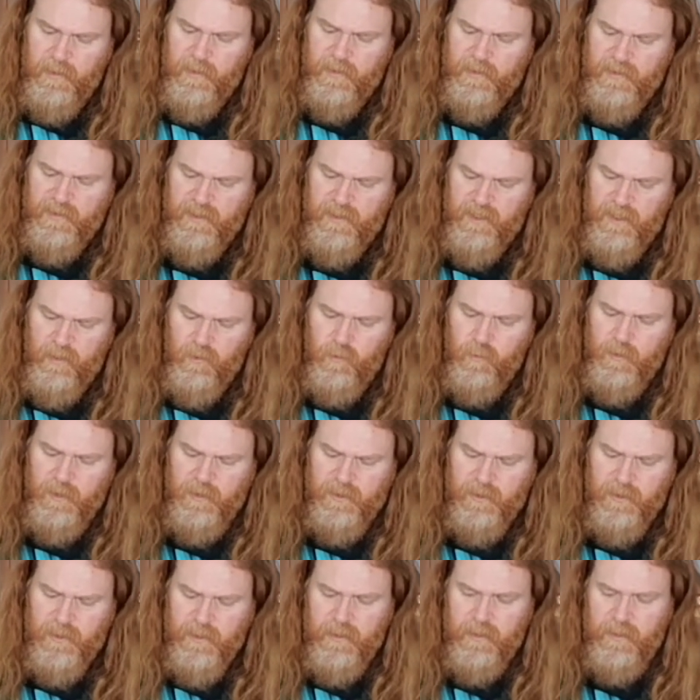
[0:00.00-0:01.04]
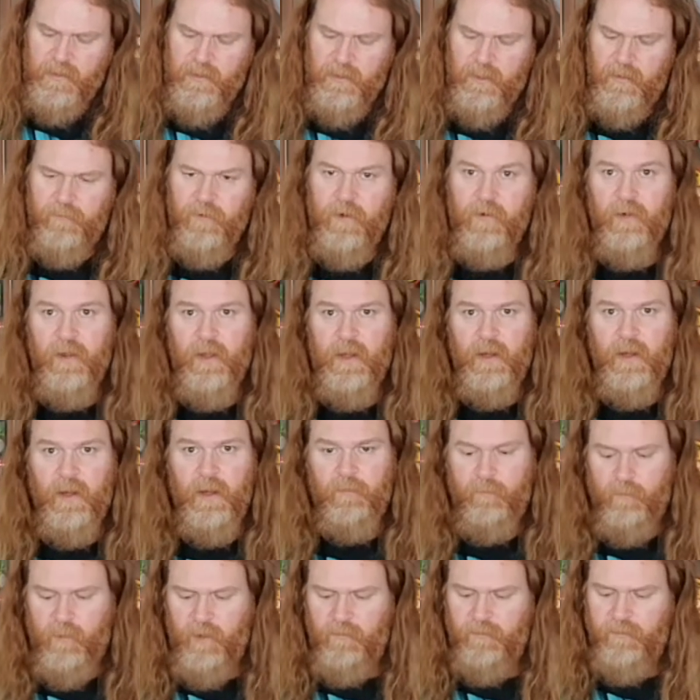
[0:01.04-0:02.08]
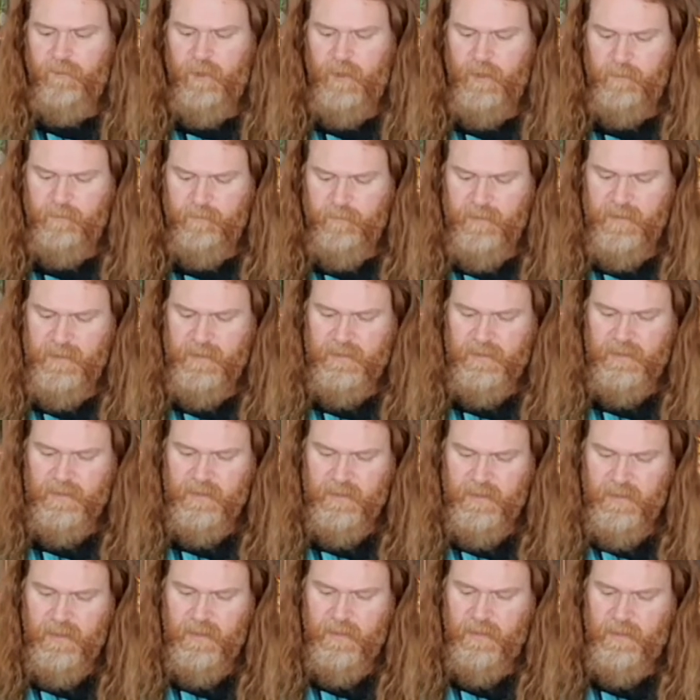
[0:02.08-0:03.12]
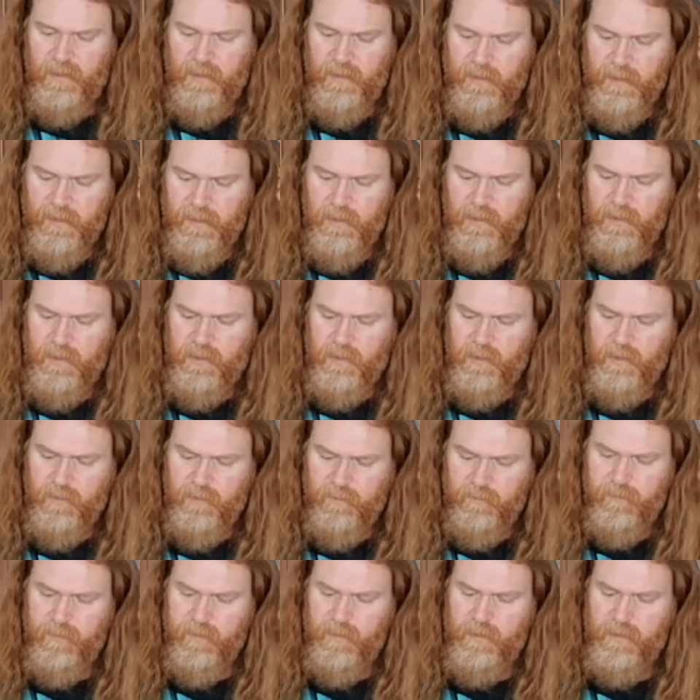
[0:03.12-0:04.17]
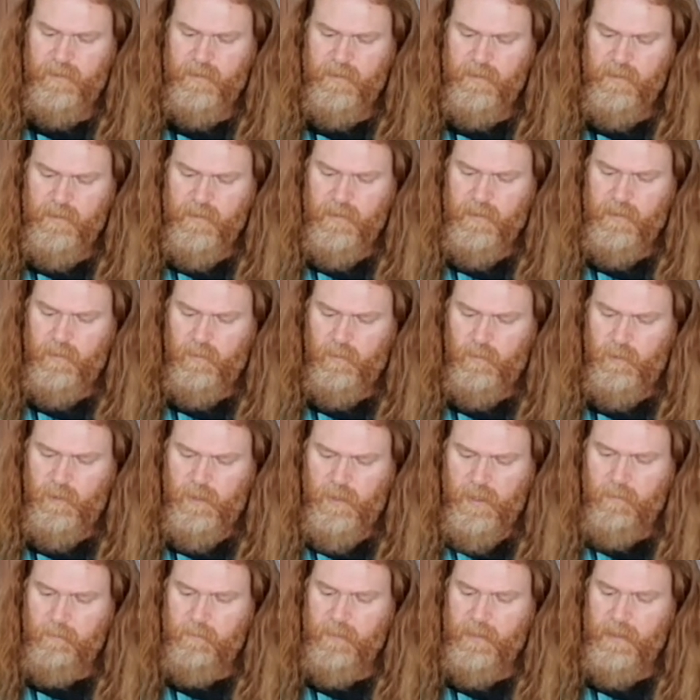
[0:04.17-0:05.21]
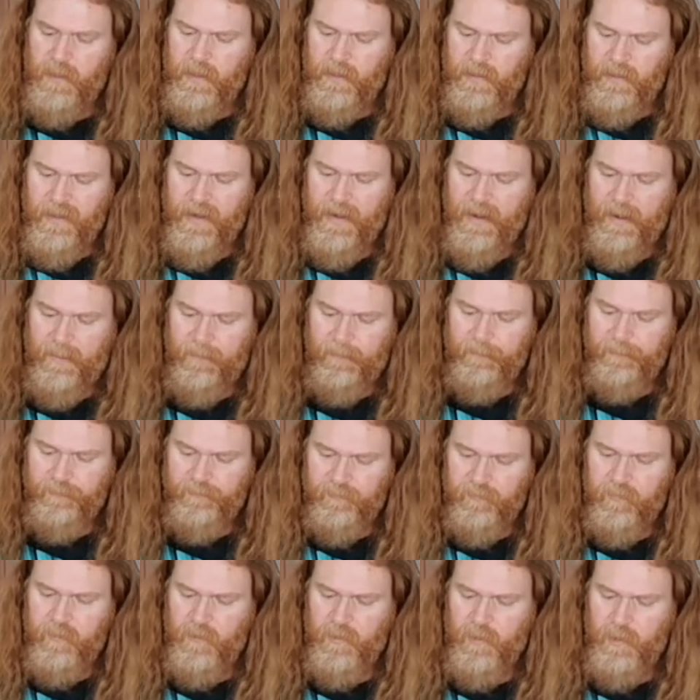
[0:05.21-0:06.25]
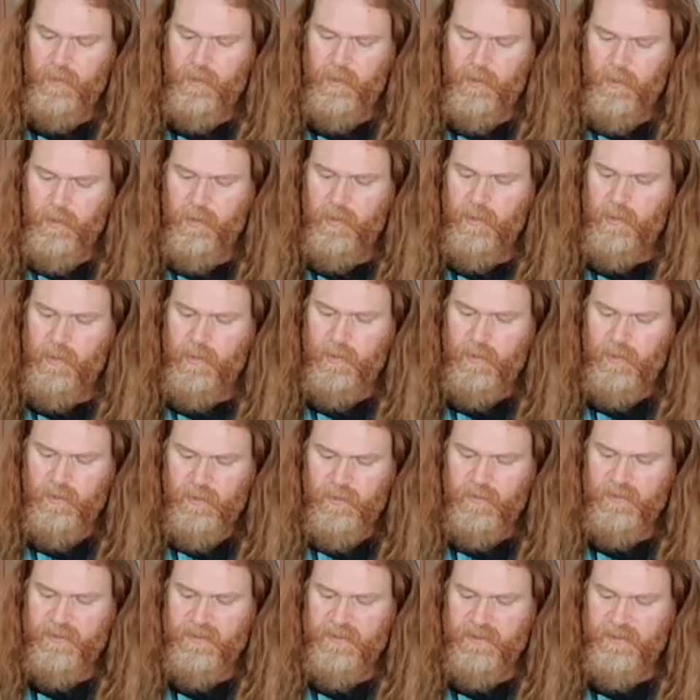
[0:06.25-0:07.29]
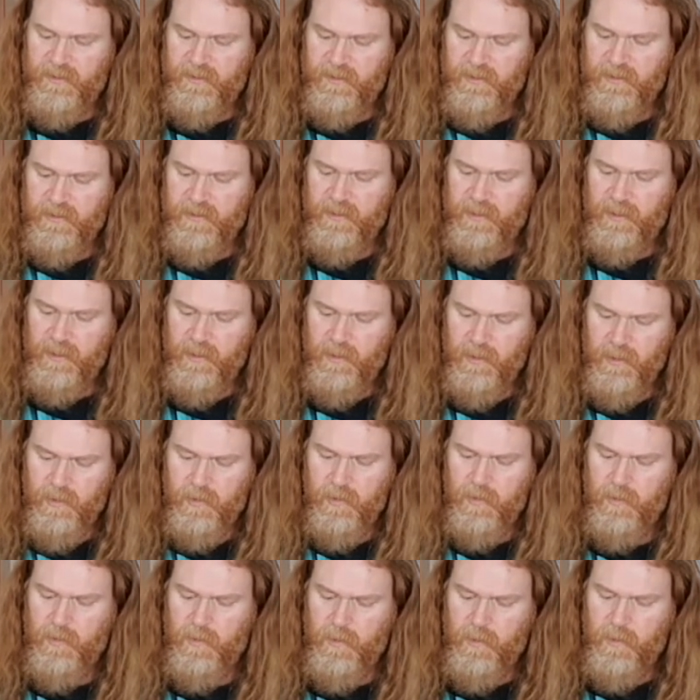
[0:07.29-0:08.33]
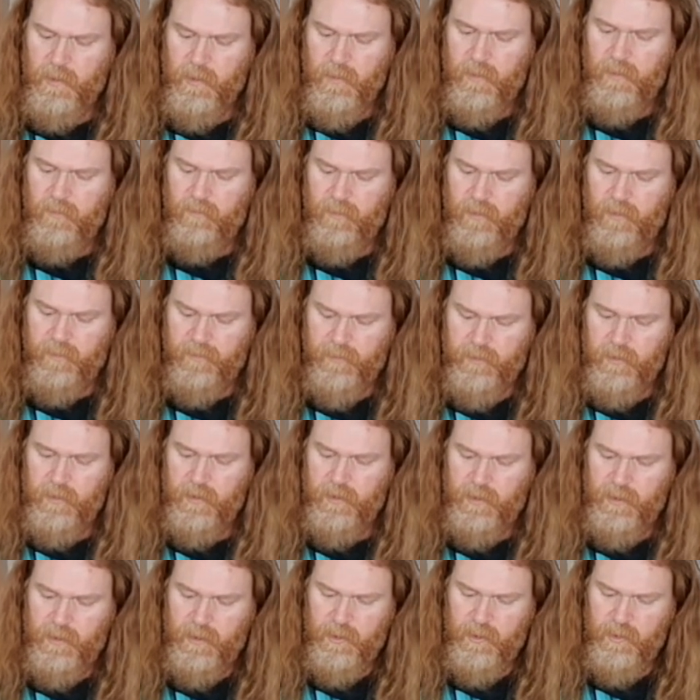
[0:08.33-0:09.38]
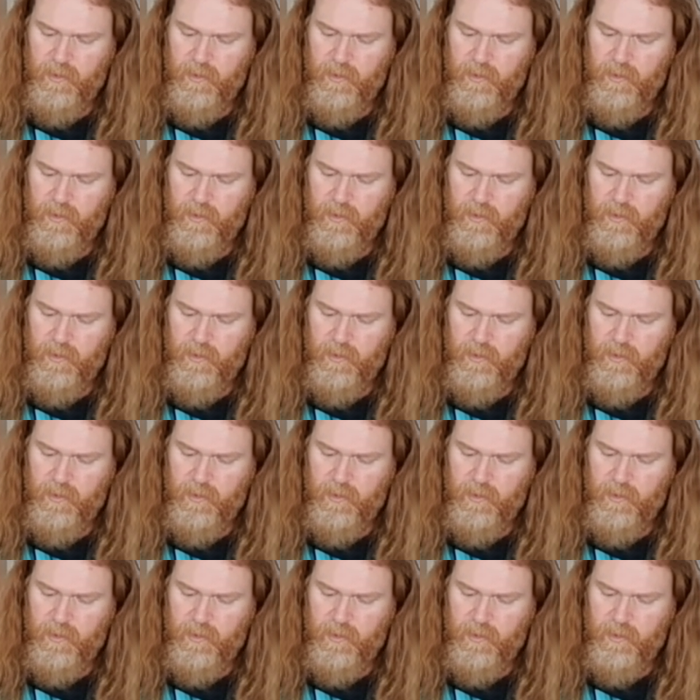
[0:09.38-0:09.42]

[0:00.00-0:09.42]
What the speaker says: So they're almost like, I don't know if you've had like refried beans, that like I kind of want to emulate that consistency rather than,